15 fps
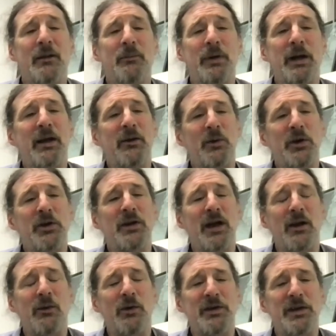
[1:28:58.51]
um, but I
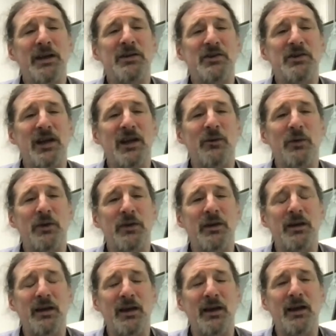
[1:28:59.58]
would I would need to check with
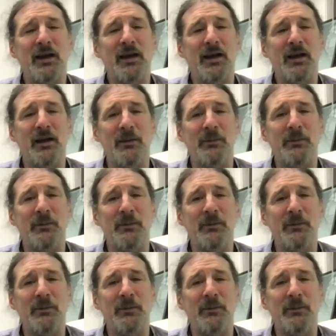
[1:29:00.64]
the um,